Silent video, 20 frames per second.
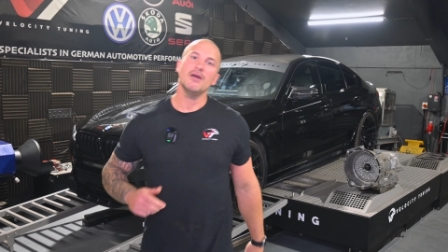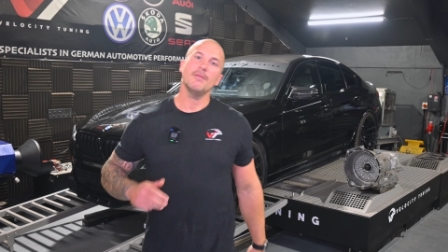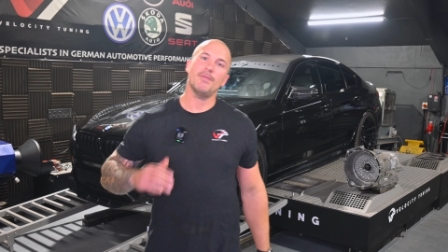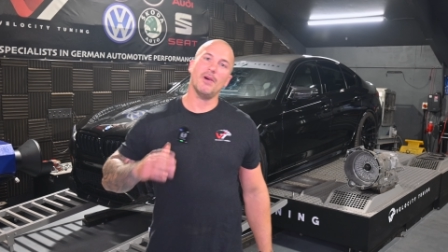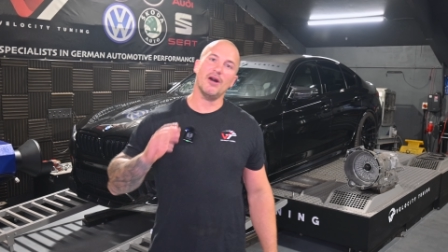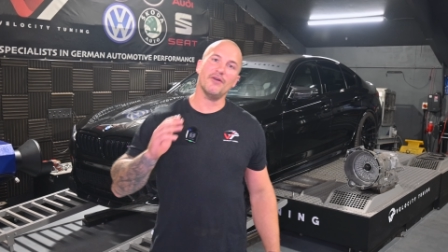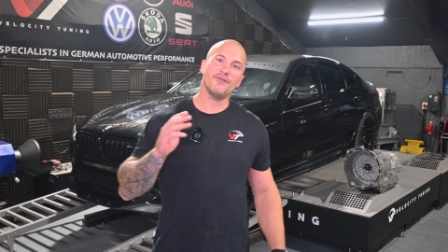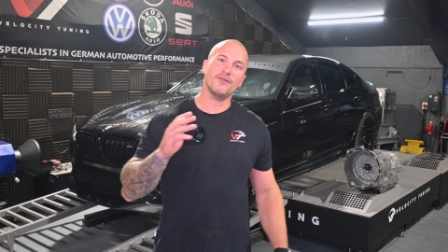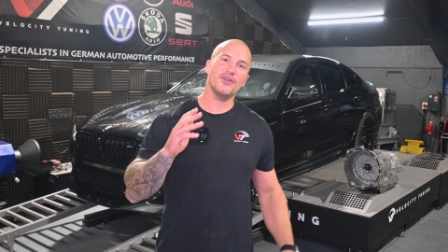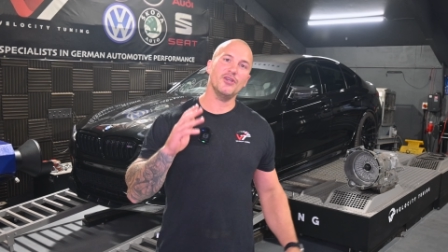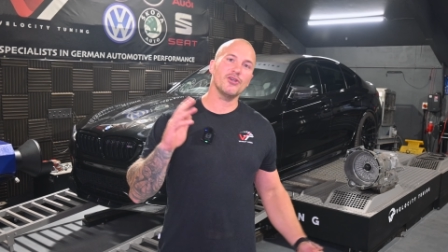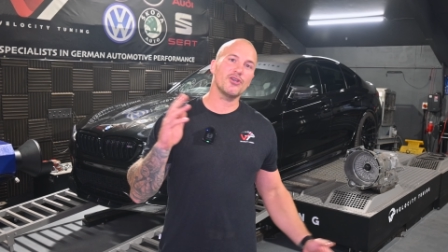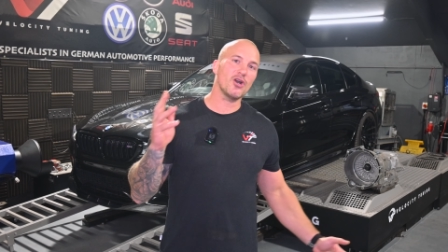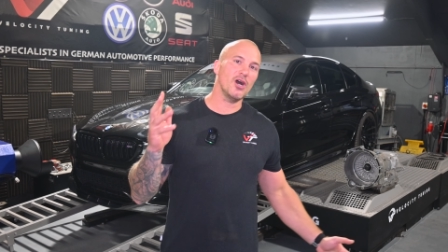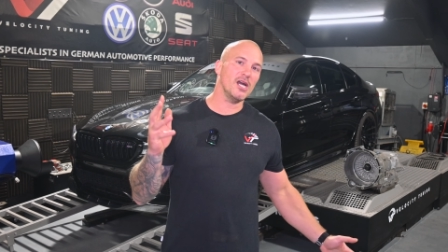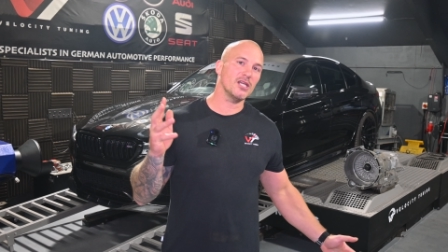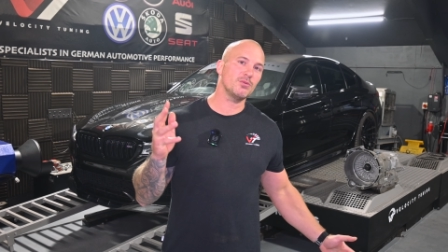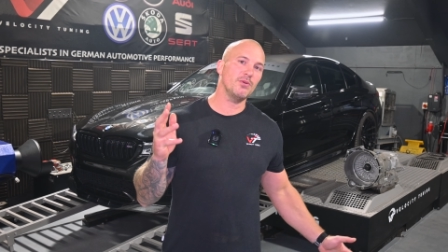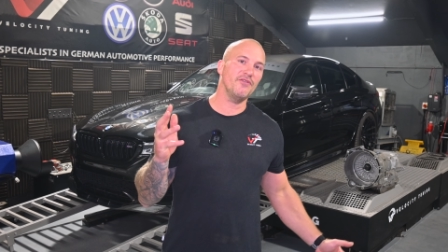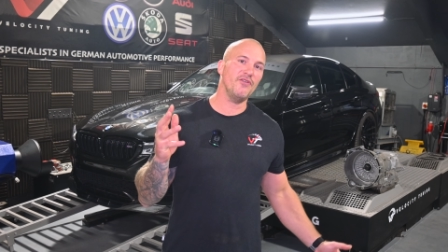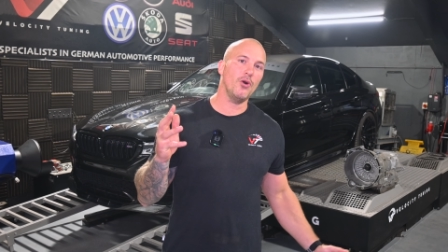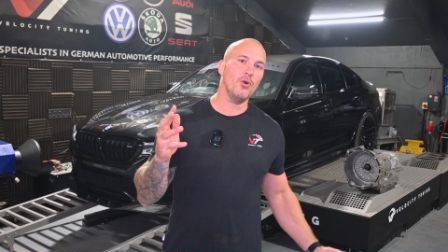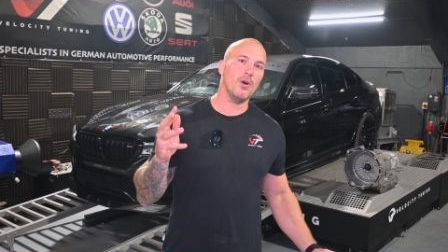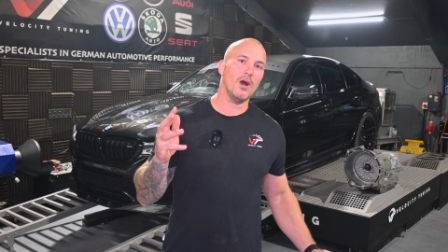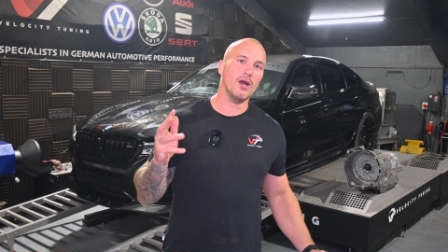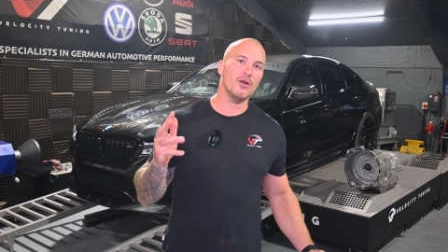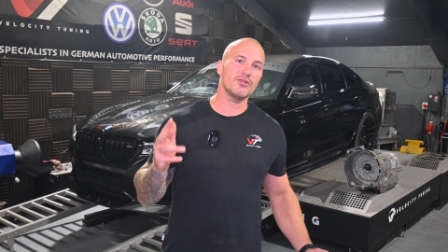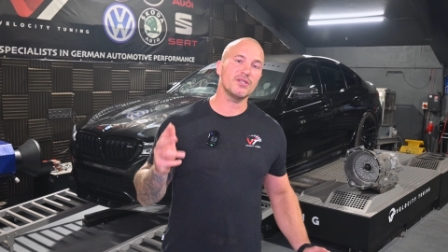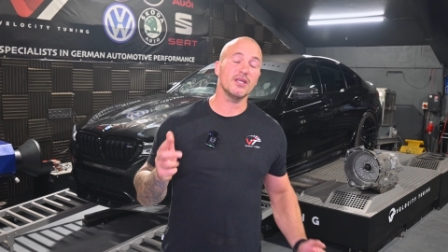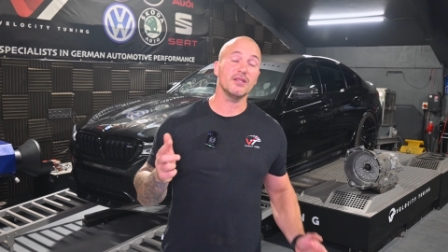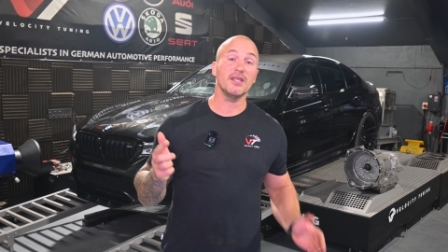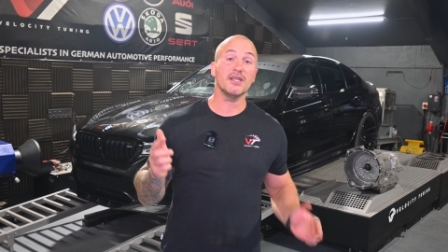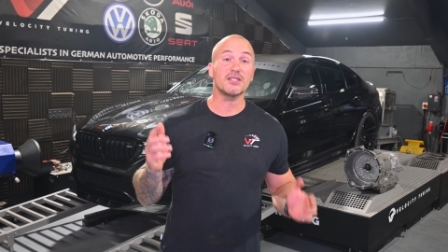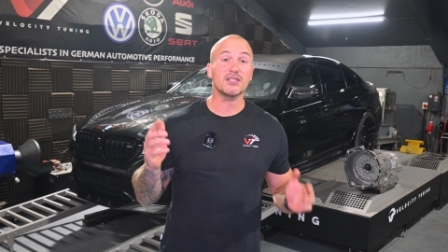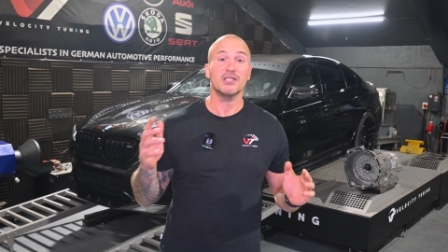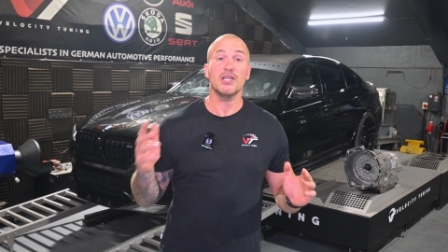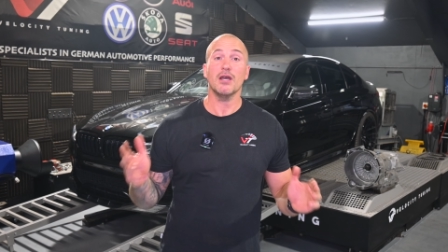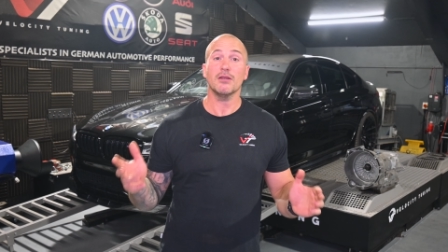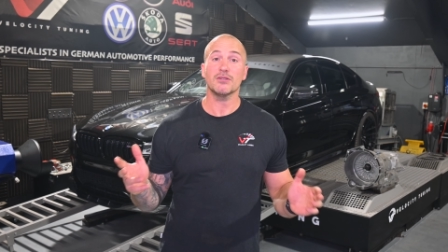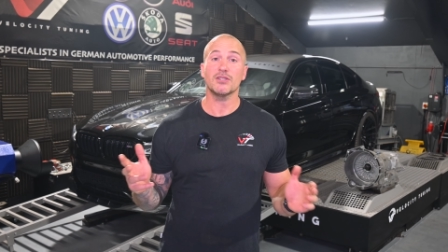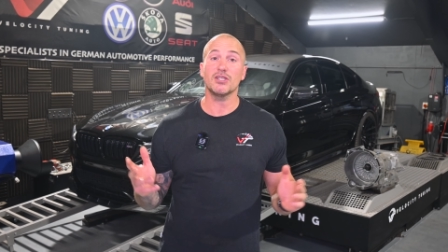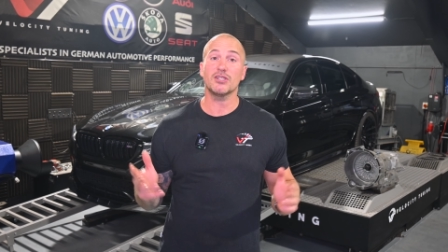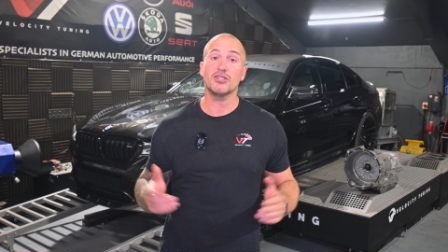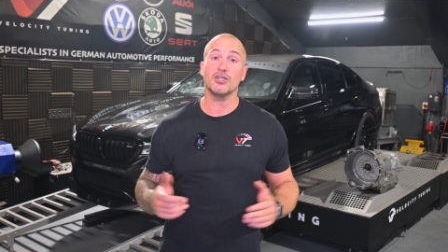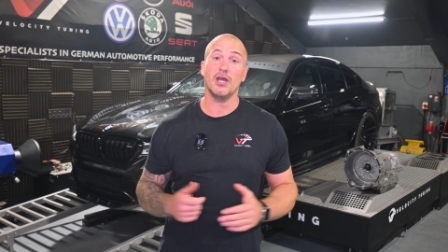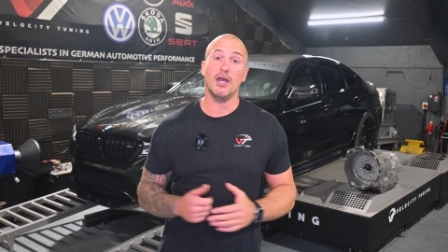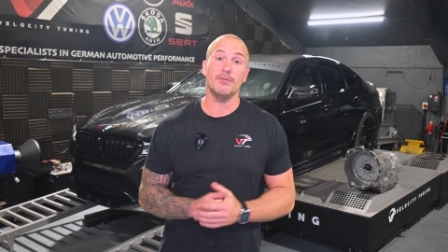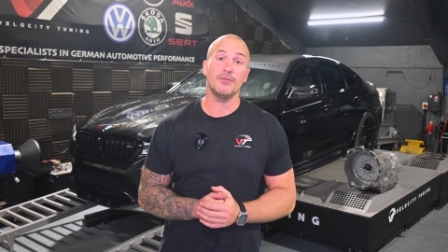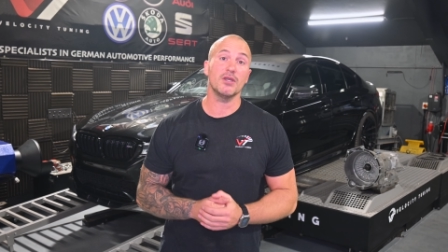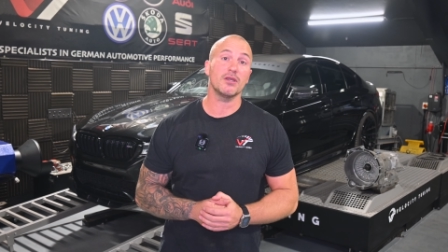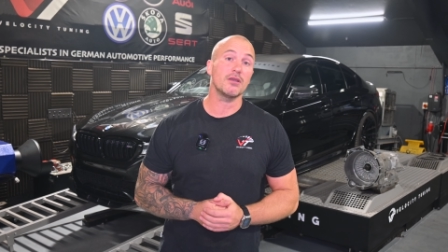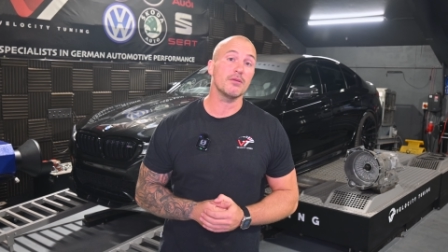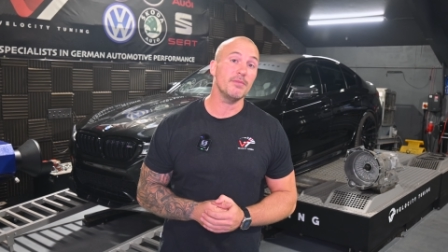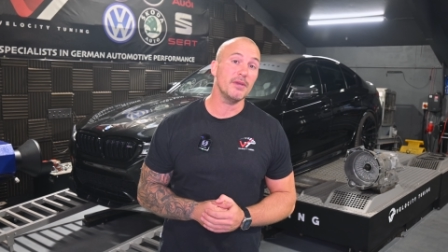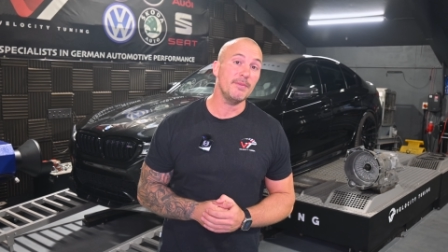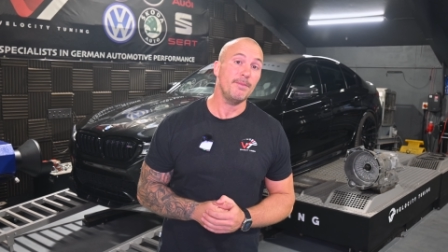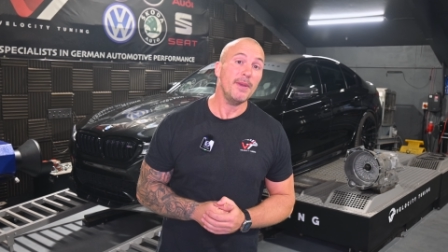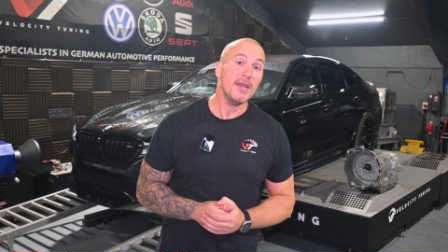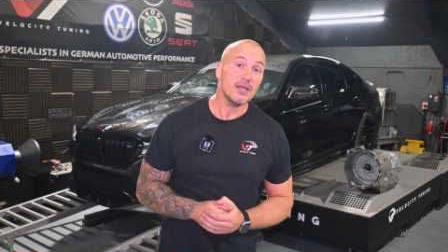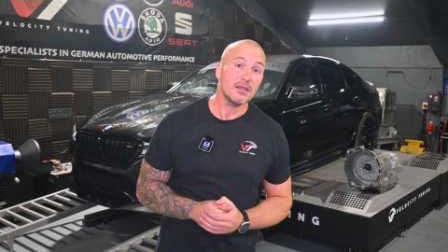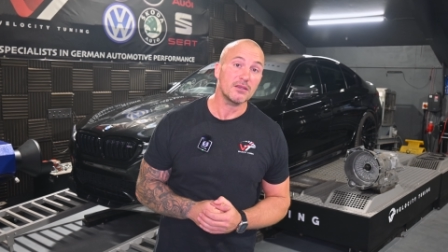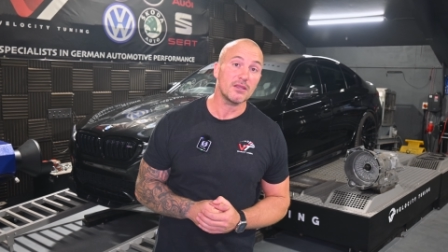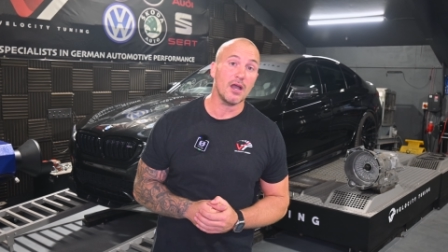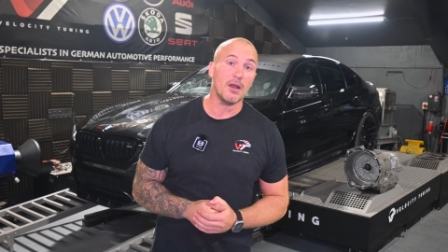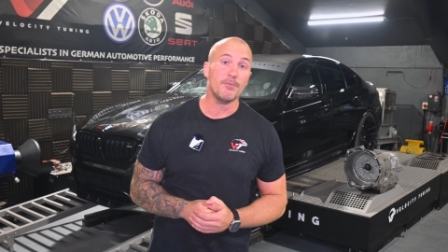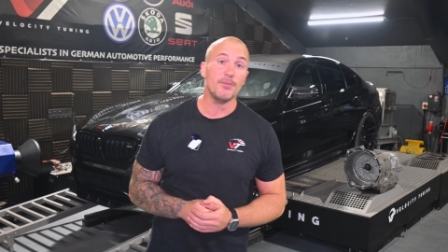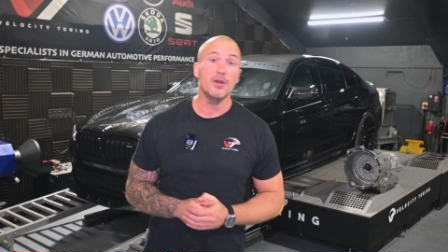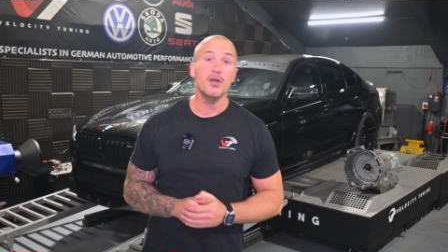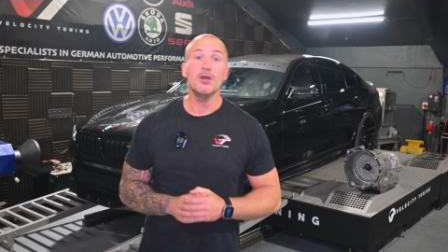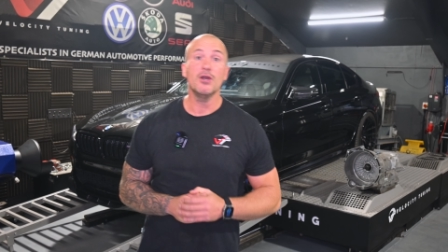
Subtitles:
But for you guys with autos, there's tons of time that can be picked up